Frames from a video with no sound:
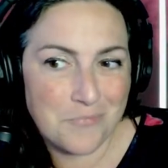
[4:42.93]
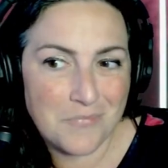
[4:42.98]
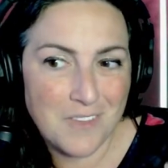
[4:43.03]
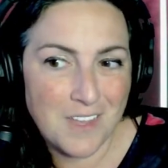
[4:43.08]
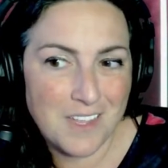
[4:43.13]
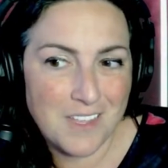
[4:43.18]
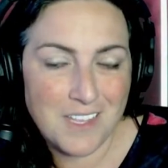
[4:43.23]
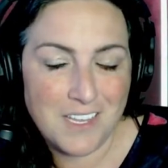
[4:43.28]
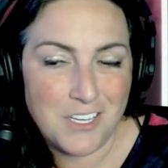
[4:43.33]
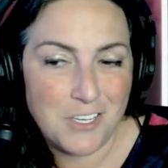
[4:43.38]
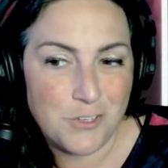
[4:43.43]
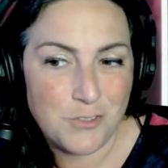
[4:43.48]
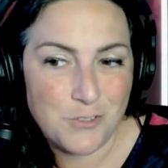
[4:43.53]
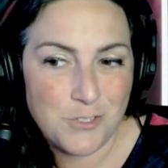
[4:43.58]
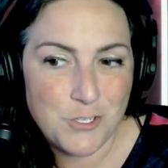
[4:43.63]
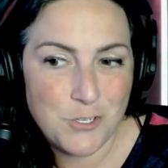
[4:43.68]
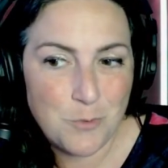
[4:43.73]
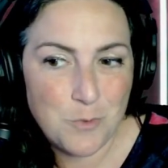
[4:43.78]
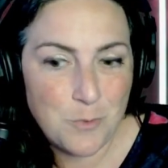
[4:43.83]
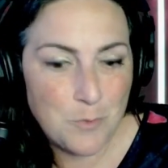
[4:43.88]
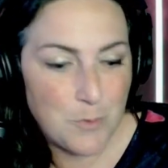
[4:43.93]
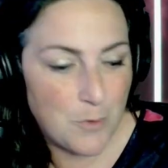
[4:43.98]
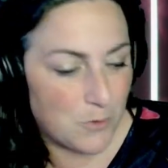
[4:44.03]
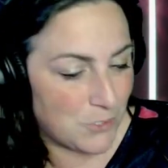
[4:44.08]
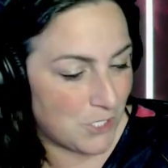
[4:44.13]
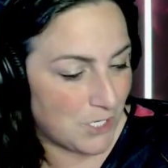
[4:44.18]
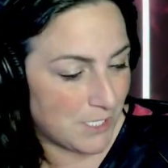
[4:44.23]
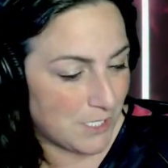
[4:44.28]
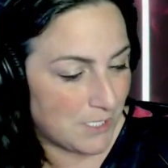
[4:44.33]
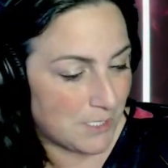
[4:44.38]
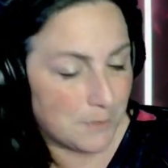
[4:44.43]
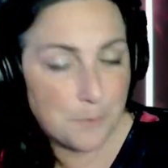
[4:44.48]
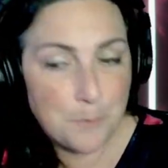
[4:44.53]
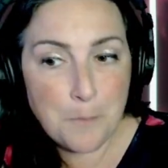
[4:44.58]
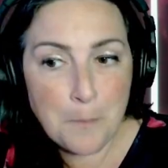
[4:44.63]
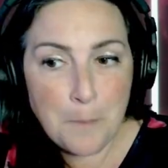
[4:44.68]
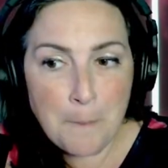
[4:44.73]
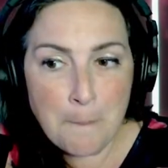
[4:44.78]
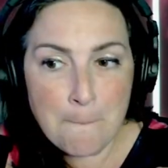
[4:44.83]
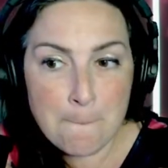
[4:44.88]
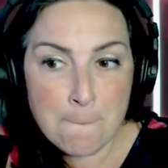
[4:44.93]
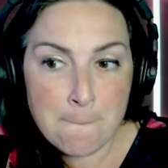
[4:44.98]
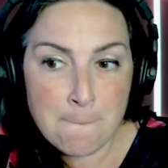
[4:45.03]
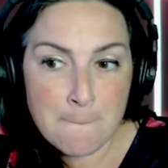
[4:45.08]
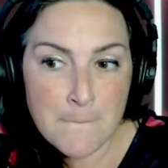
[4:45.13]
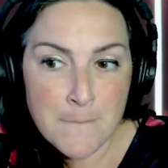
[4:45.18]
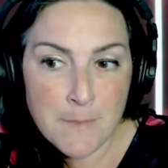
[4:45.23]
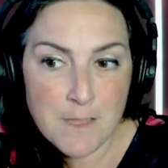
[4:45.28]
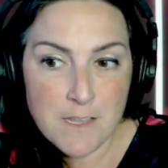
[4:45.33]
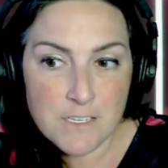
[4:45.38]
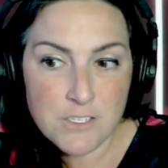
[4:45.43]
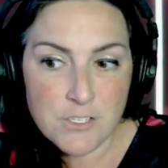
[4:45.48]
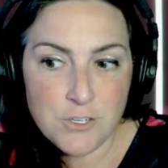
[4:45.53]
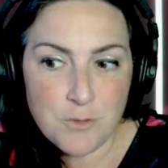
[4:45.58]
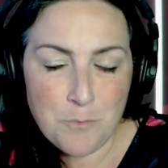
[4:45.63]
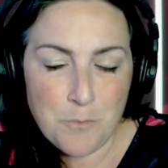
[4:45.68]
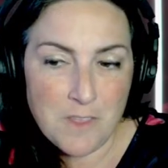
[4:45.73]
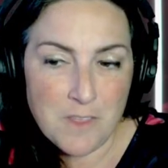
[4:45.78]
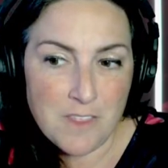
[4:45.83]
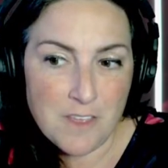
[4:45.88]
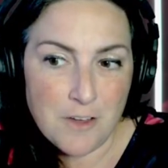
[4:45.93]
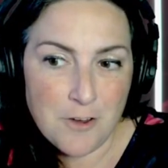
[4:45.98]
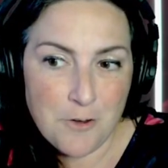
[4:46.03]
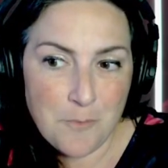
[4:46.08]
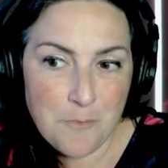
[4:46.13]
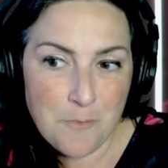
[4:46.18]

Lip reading: I think YouTube emojis, it should be there.